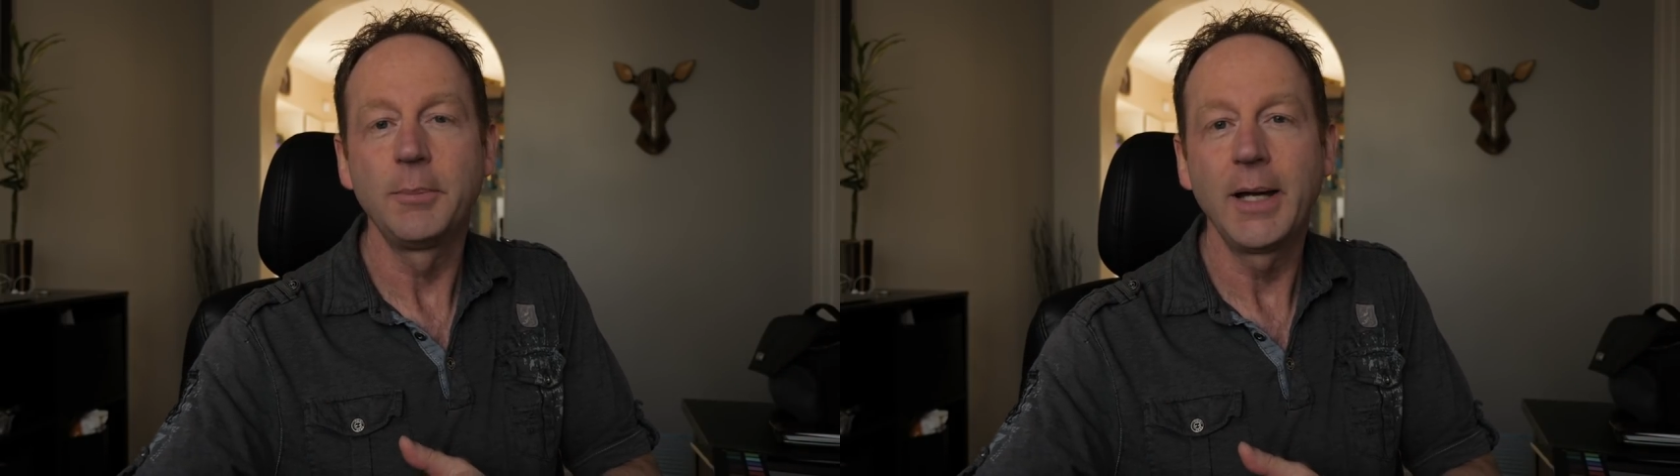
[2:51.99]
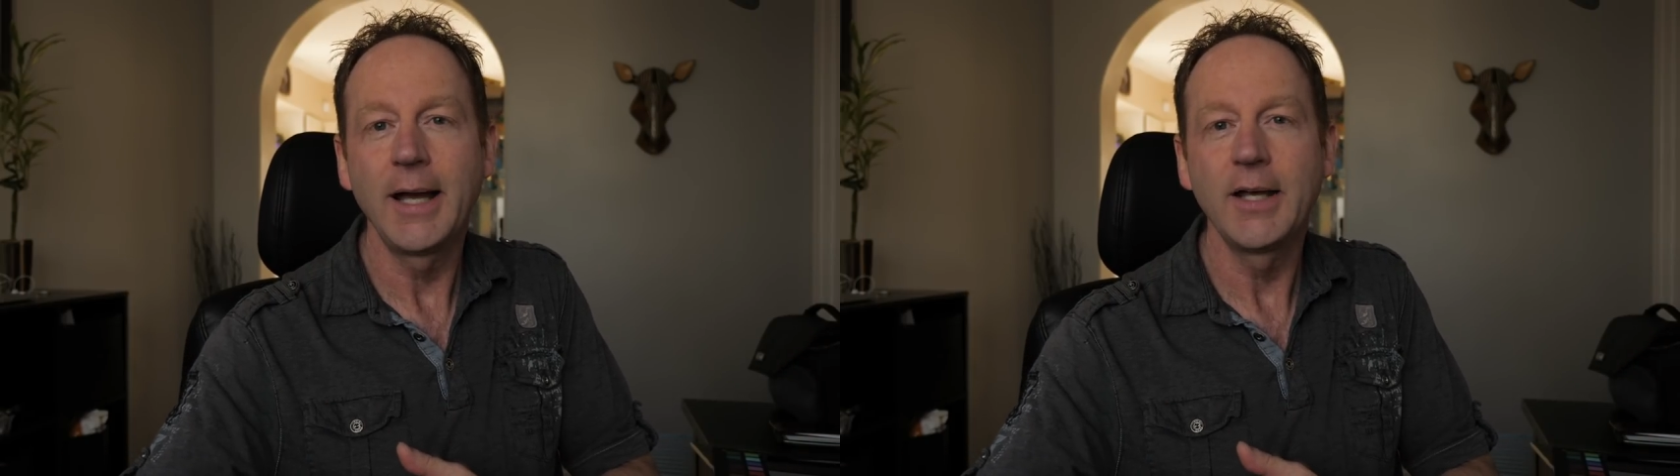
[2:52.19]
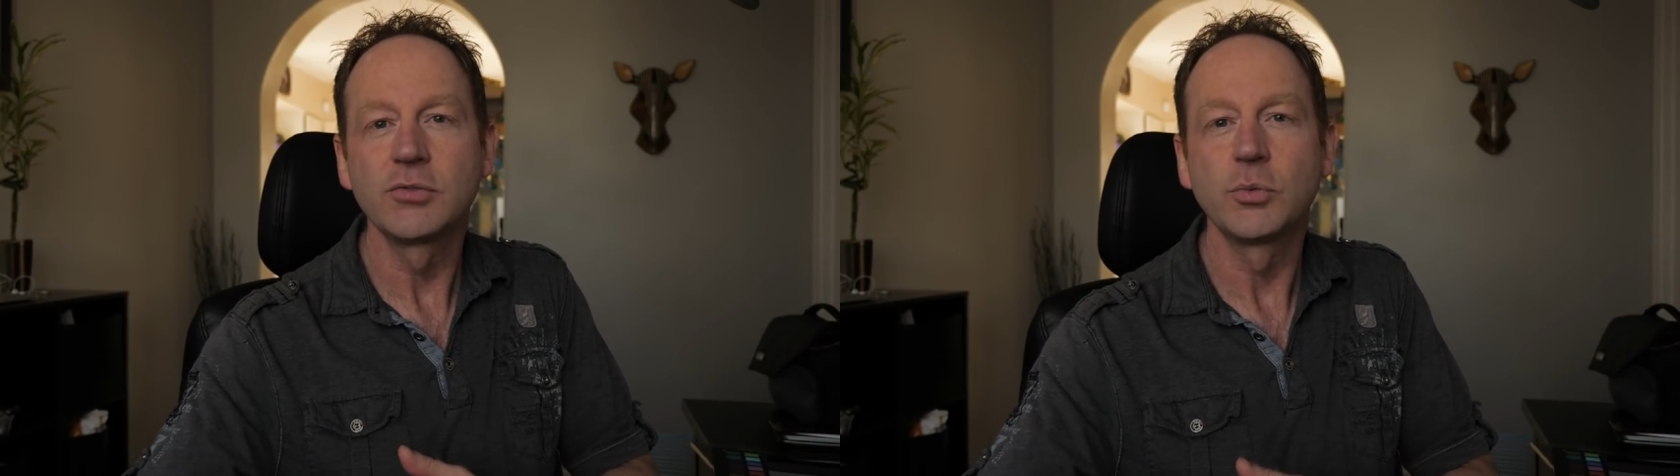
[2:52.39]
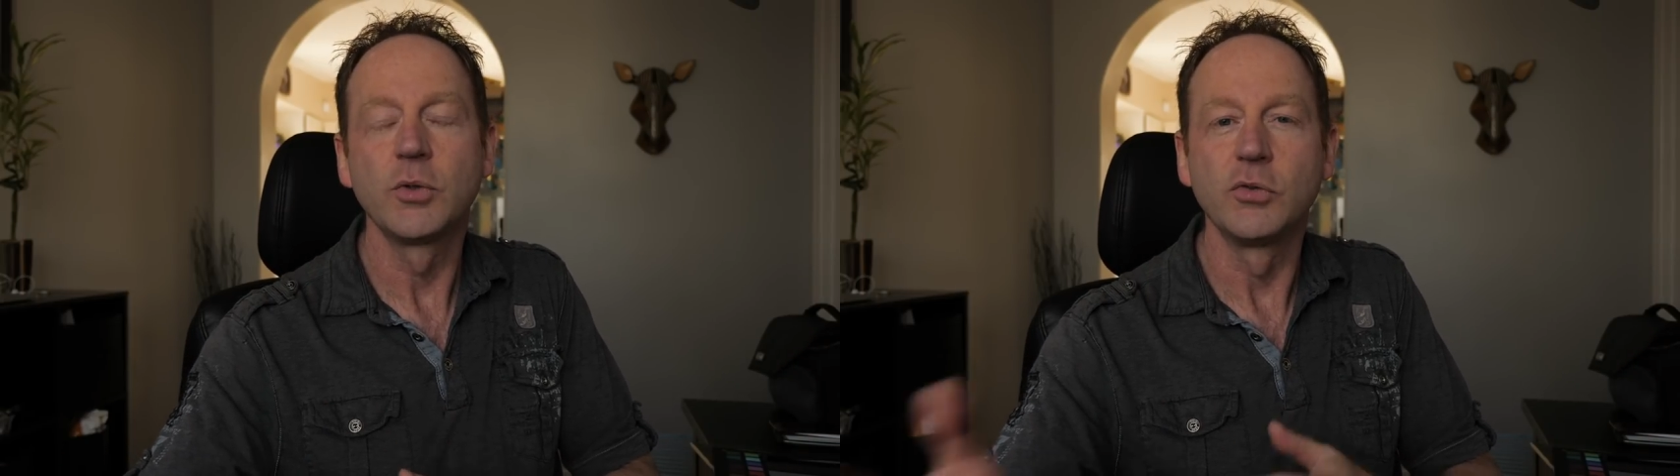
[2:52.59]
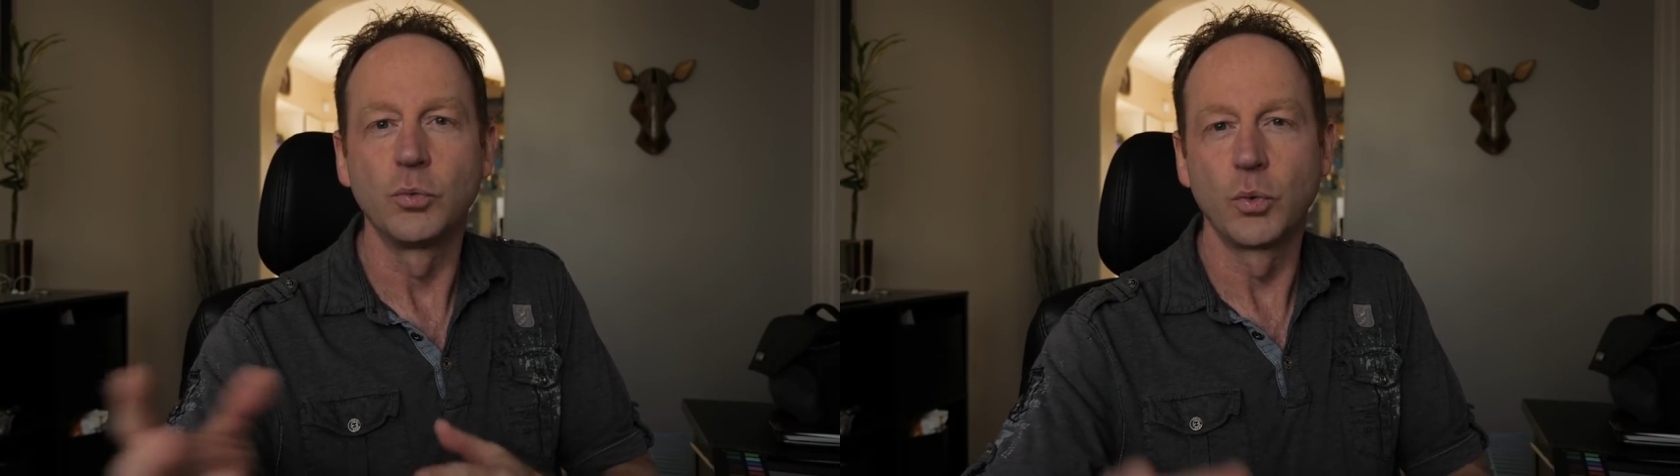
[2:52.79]
past?
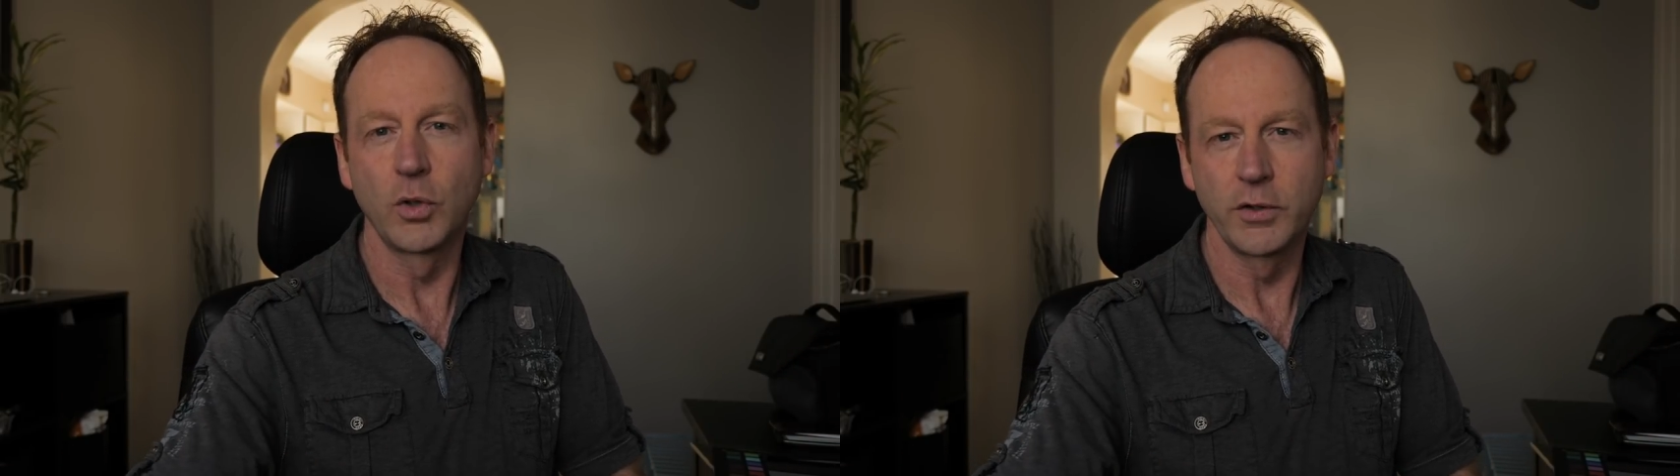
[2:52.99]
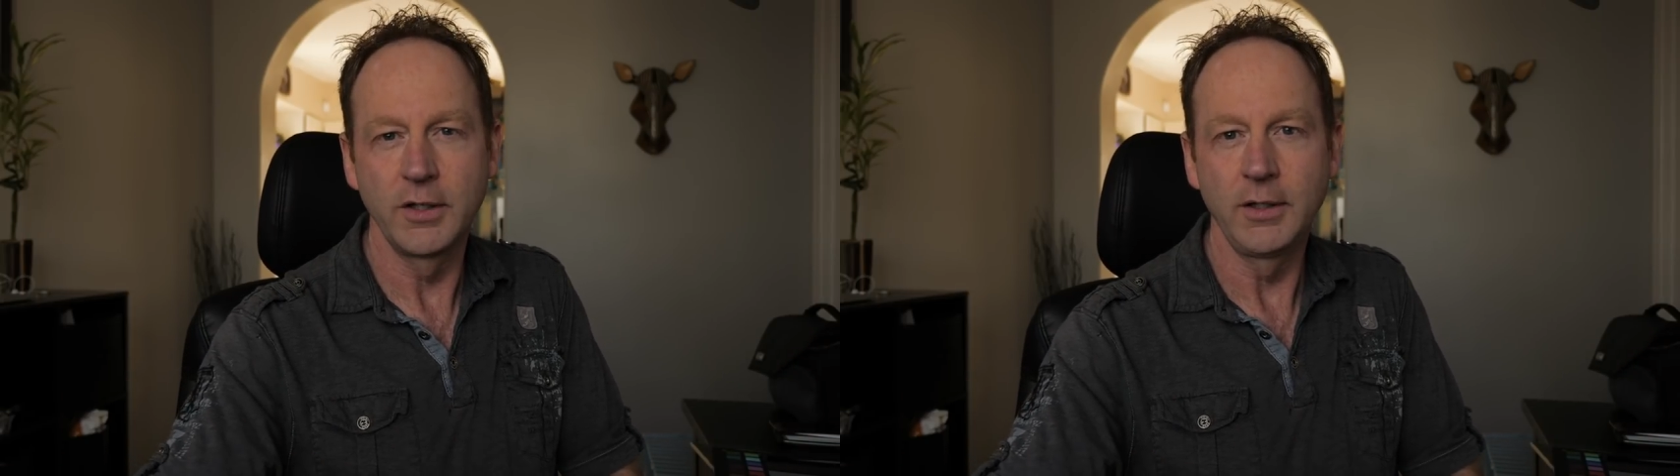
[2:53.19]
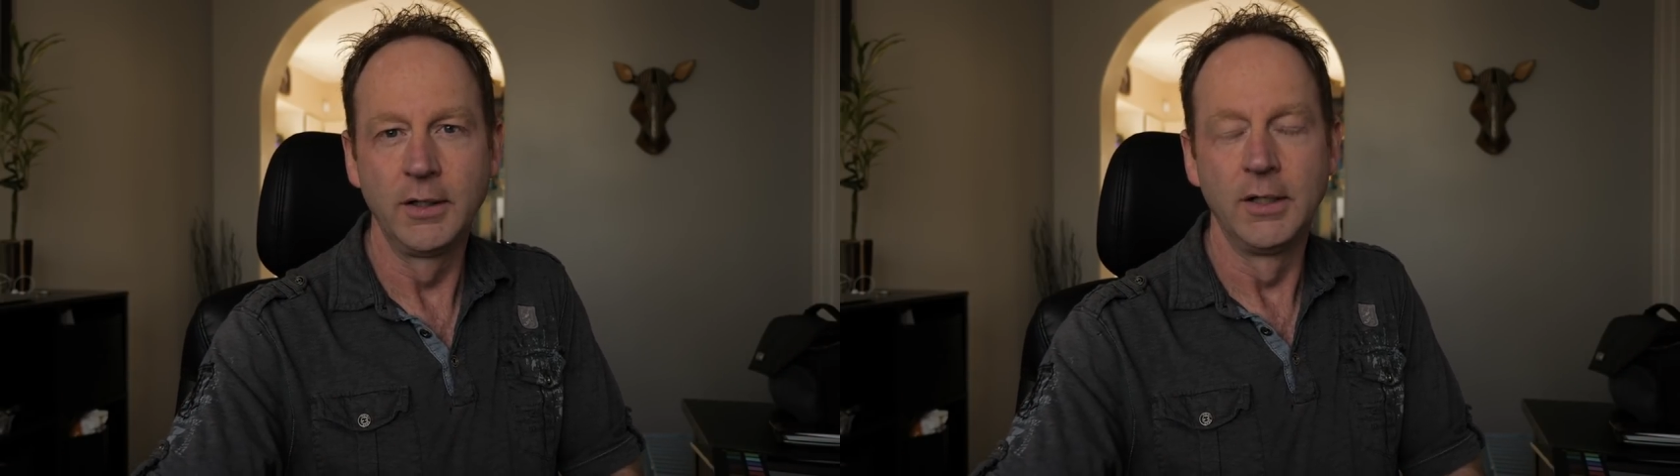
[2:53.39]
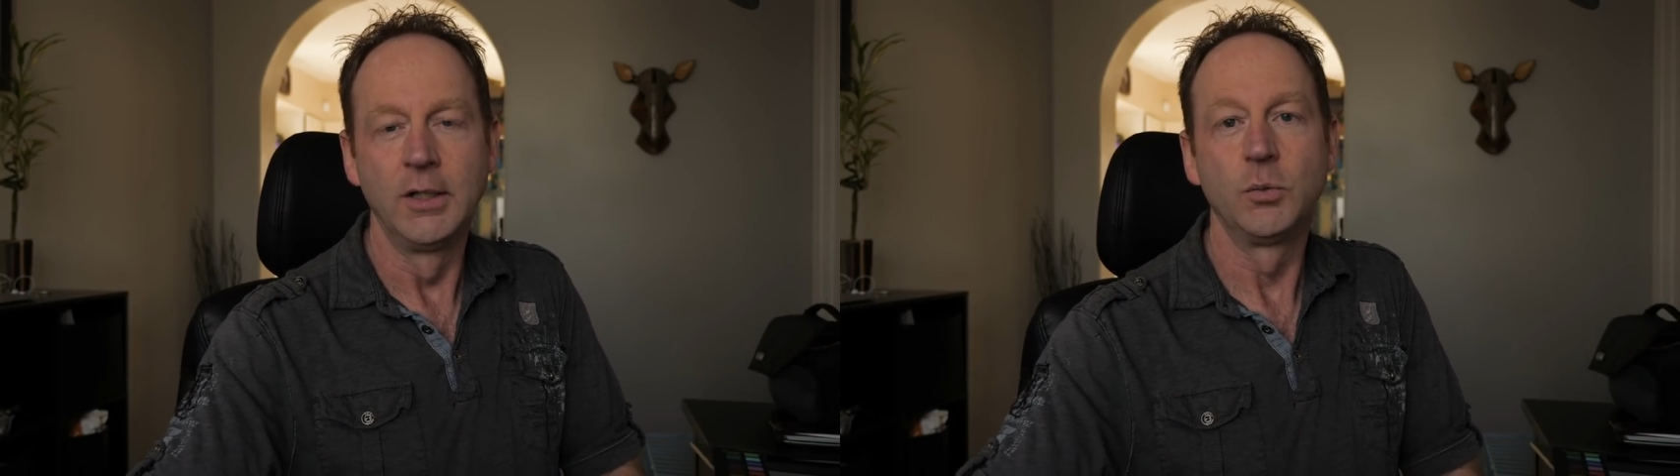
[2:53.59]
Was it worth it?